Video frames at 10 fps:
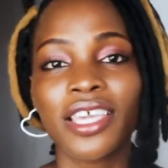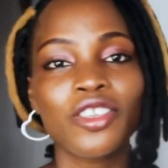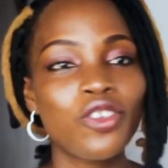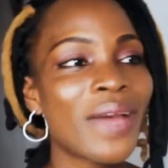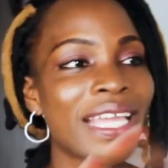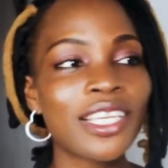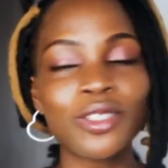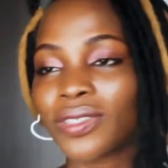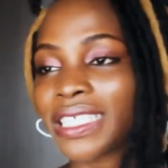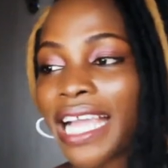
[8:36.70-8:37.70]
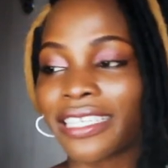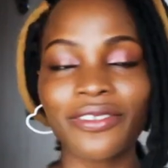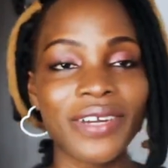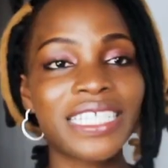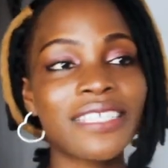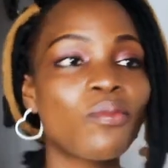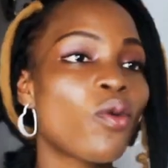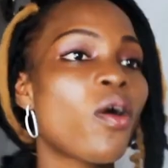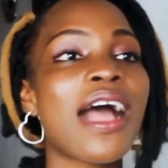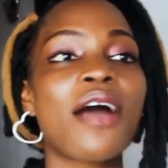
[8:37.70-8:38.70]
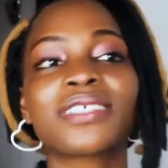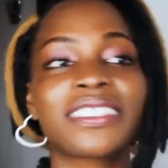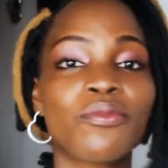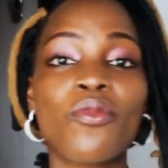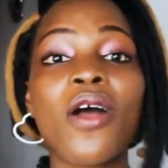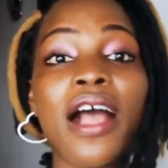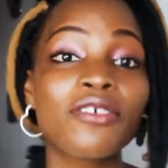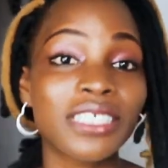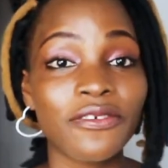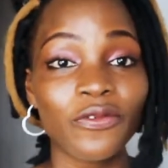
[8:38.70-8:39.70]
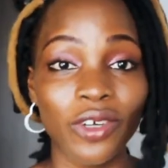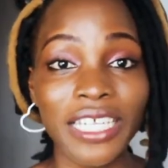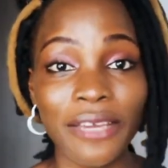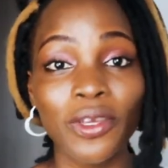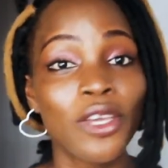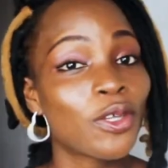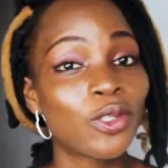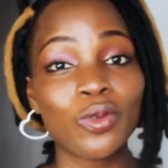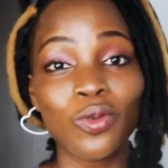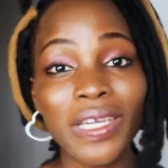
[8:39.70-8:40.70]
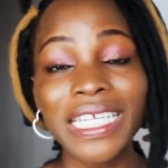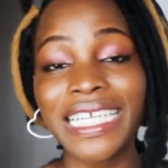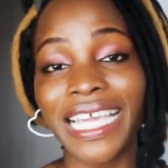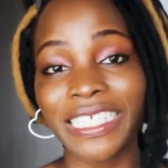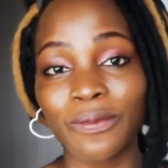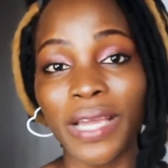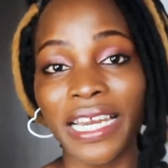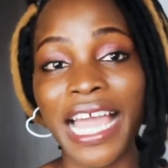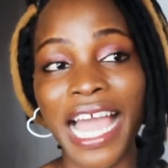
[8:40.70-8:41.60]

you might need to start creating more housing for them to quickly expand,